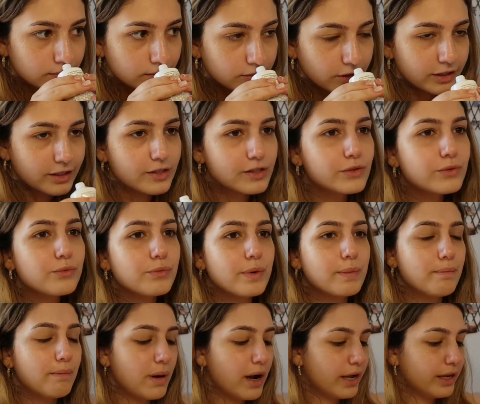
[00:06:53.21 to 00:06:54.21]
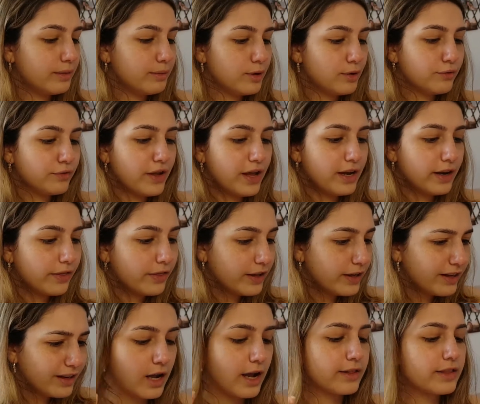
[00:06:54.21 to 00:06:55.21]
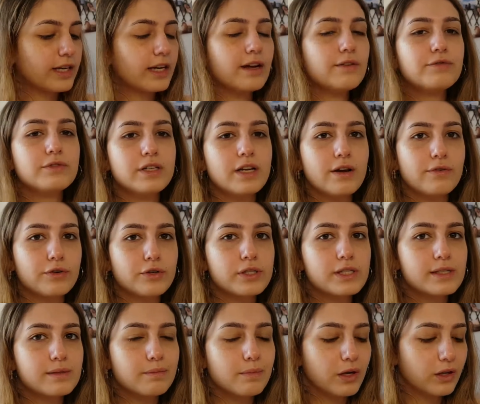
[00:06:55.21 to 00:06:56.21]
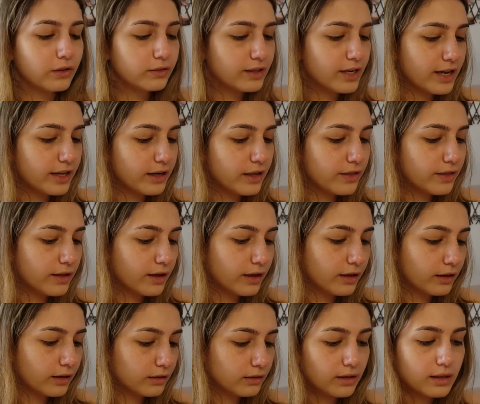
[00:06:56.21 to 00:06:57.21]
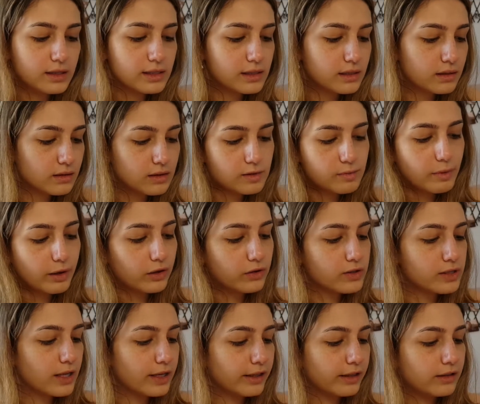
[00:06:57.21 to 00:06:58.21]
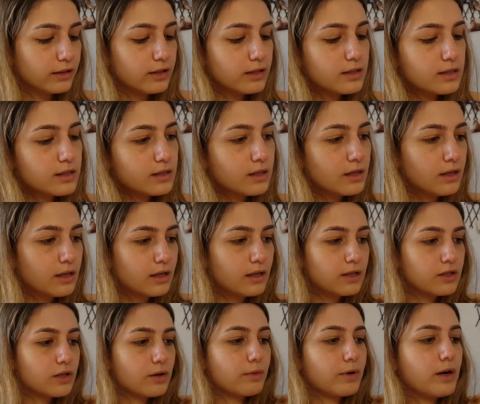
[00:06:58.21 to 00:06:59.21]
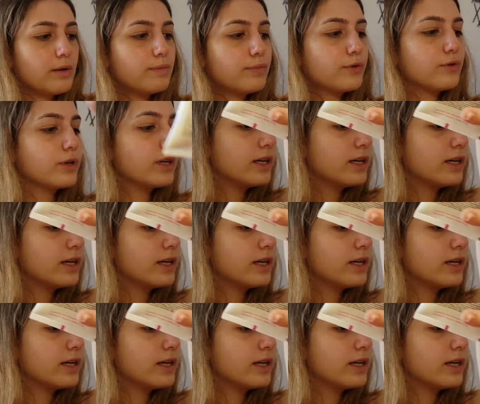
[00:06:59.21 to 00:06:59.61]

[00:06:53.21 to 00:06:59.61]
It doesn't remind me of anything. I think I've never smelled anything that smells like this. So I'm gonna put